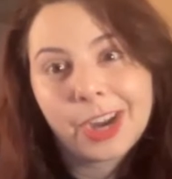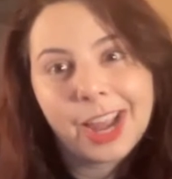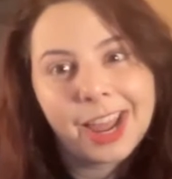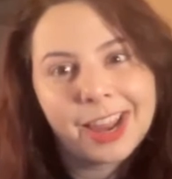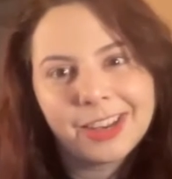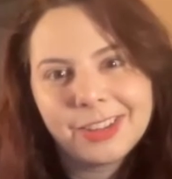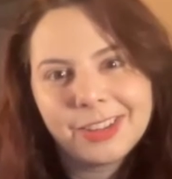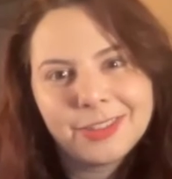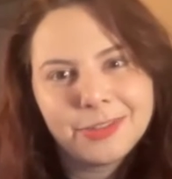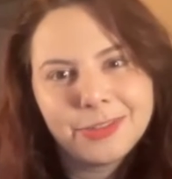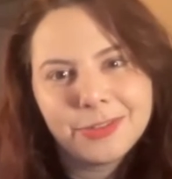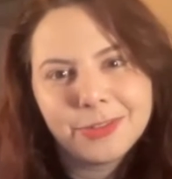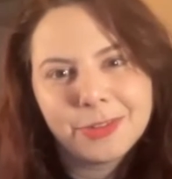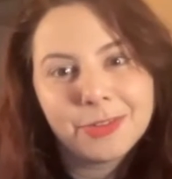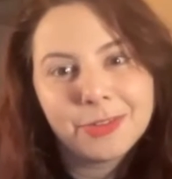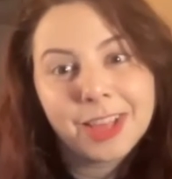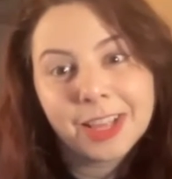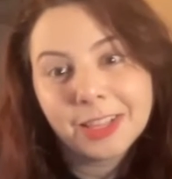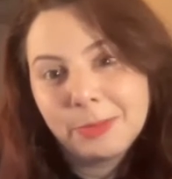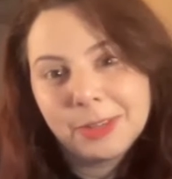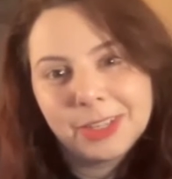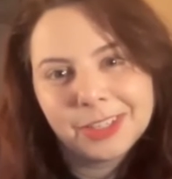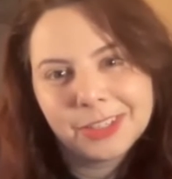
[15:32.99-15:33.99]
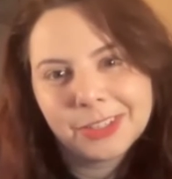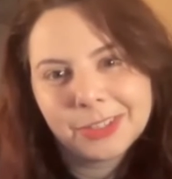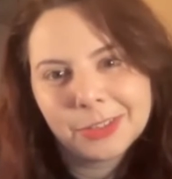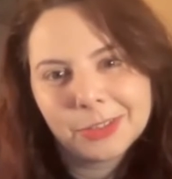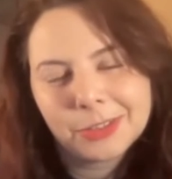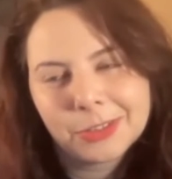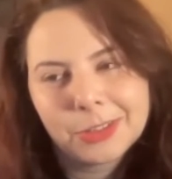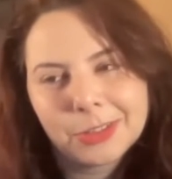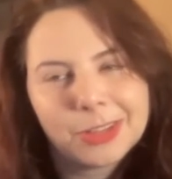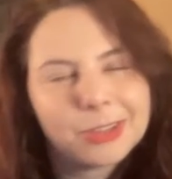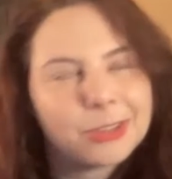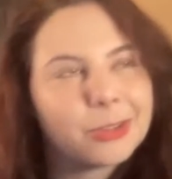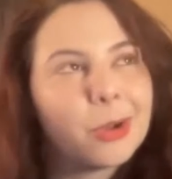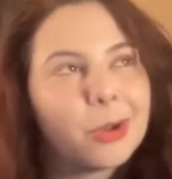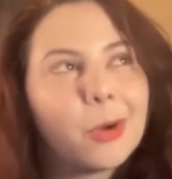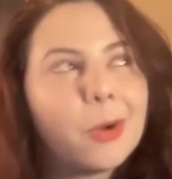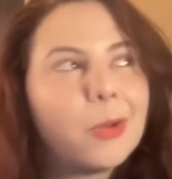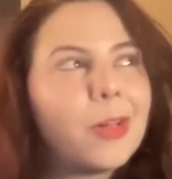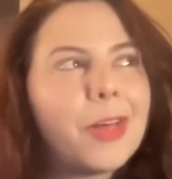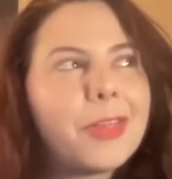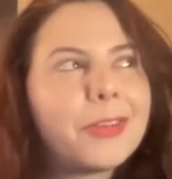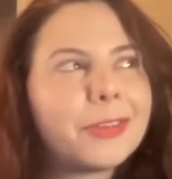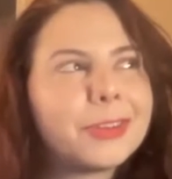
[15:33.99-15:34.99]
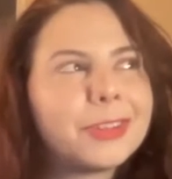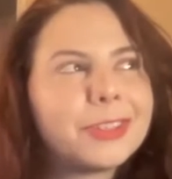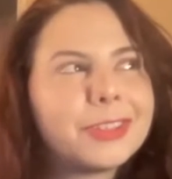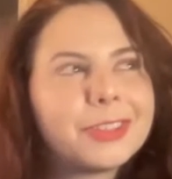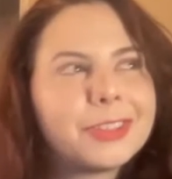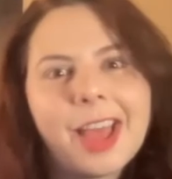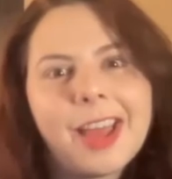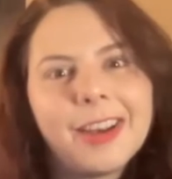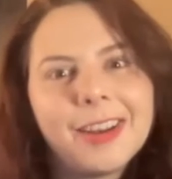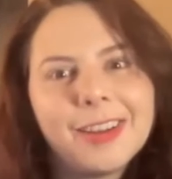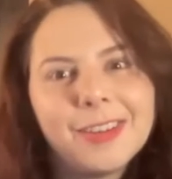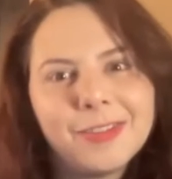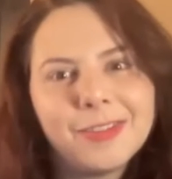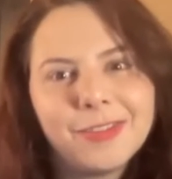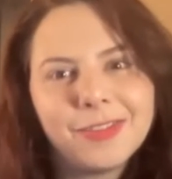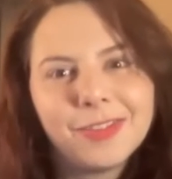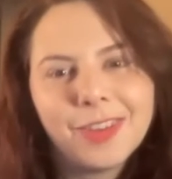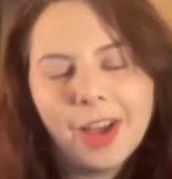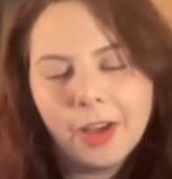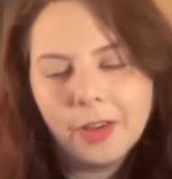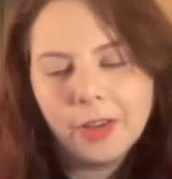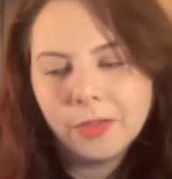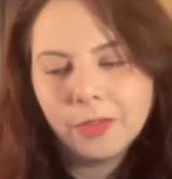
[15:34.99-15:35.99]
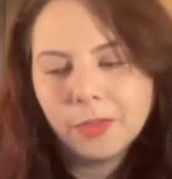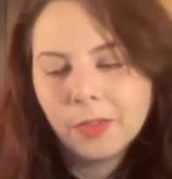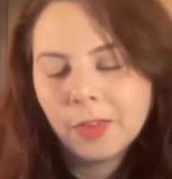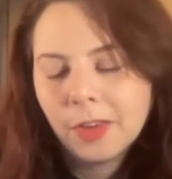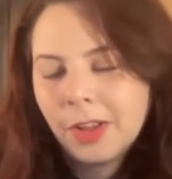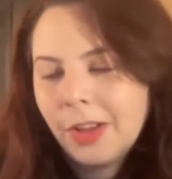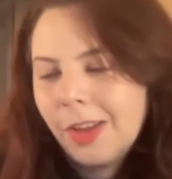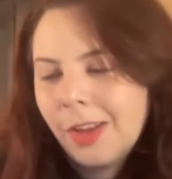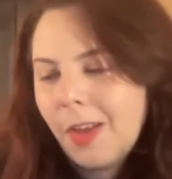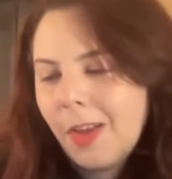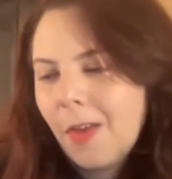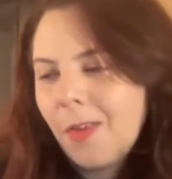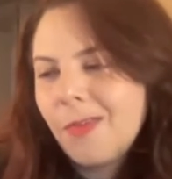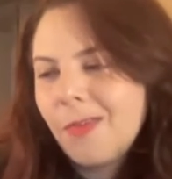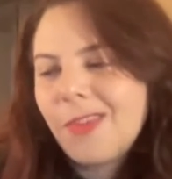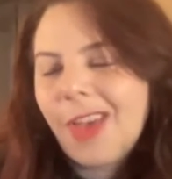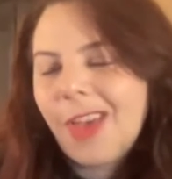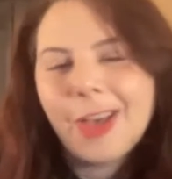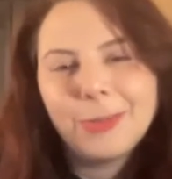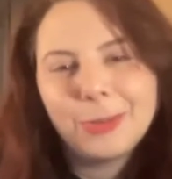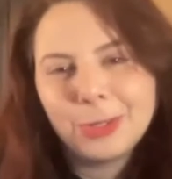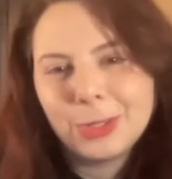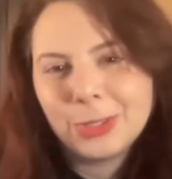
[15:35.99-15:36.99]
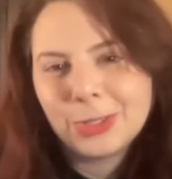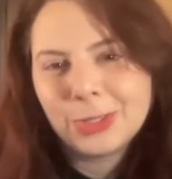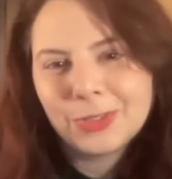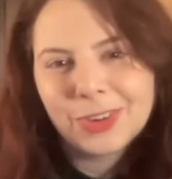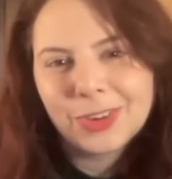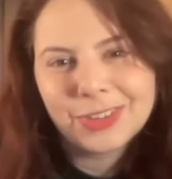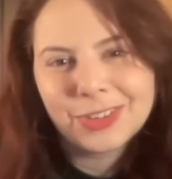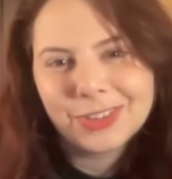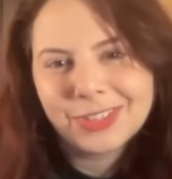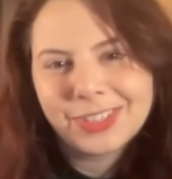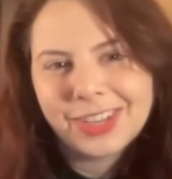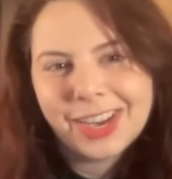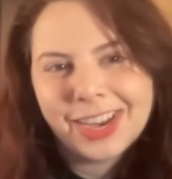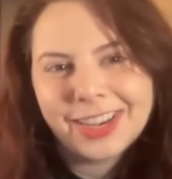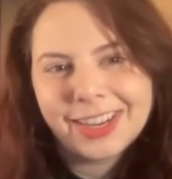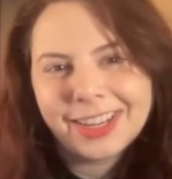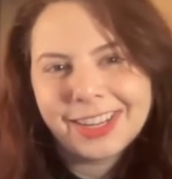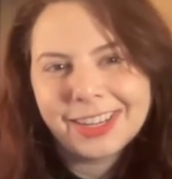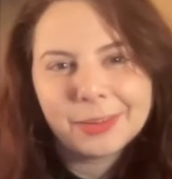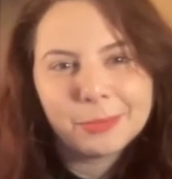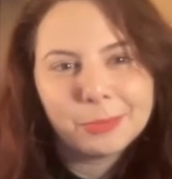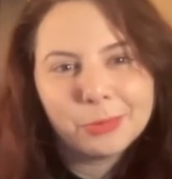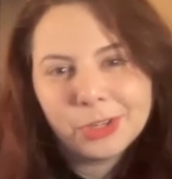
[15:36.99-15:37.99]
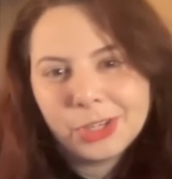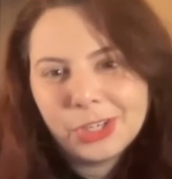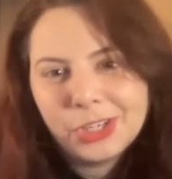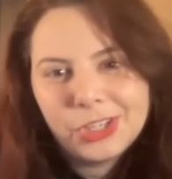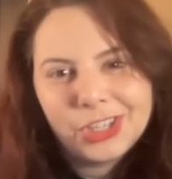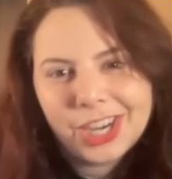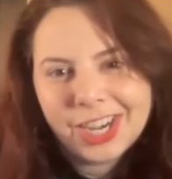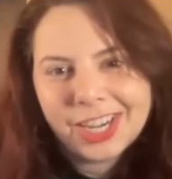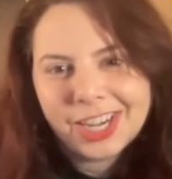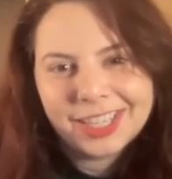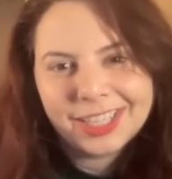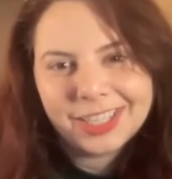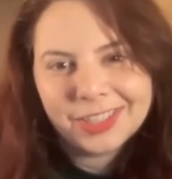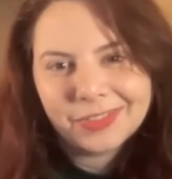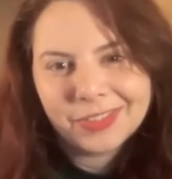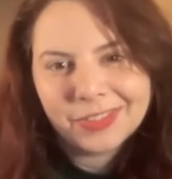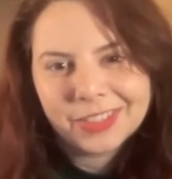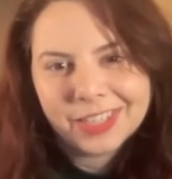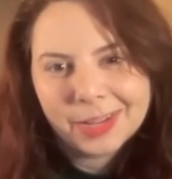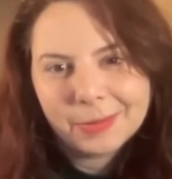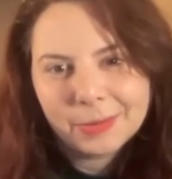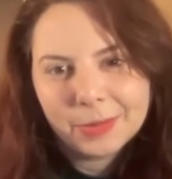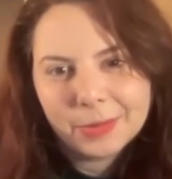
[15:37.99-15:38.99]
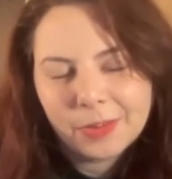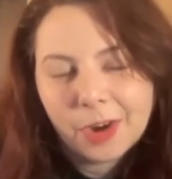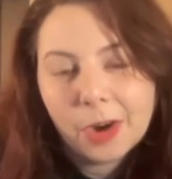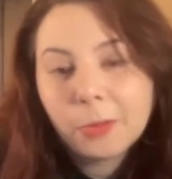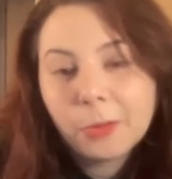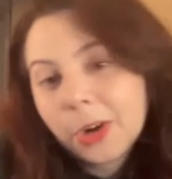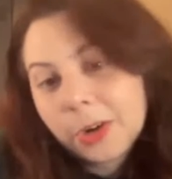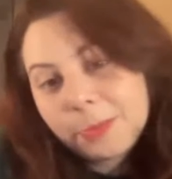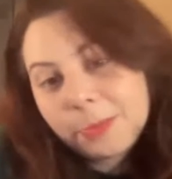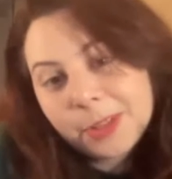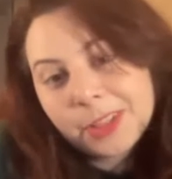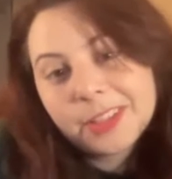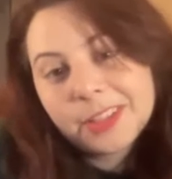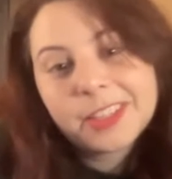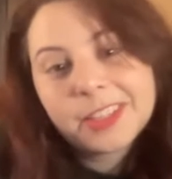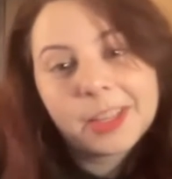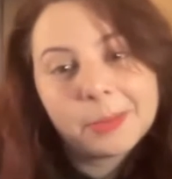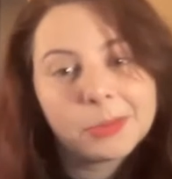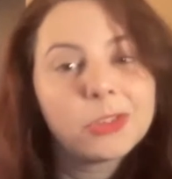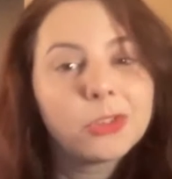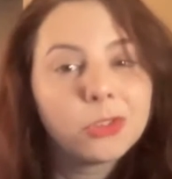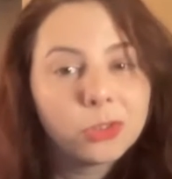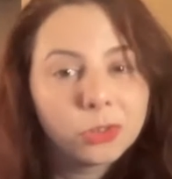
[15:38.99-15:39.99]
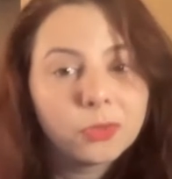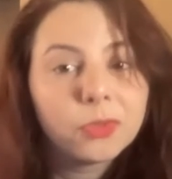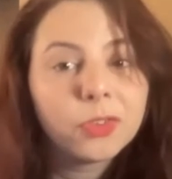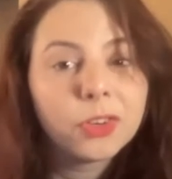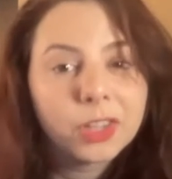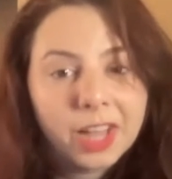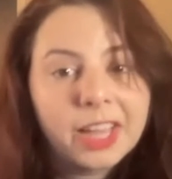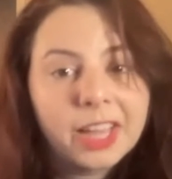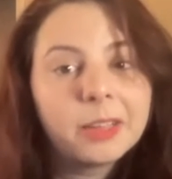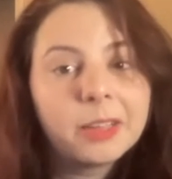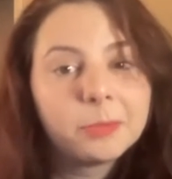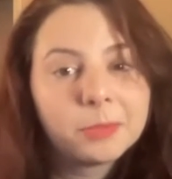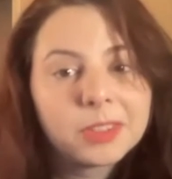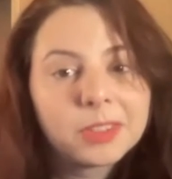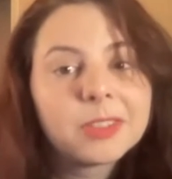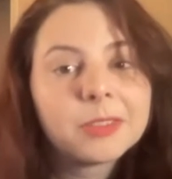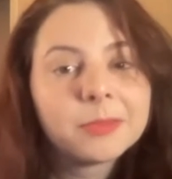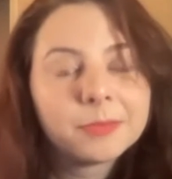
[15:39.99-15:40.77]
And that's because there's a whole other set of values for understanding and appreciating different types of artwork. But the same is true for games.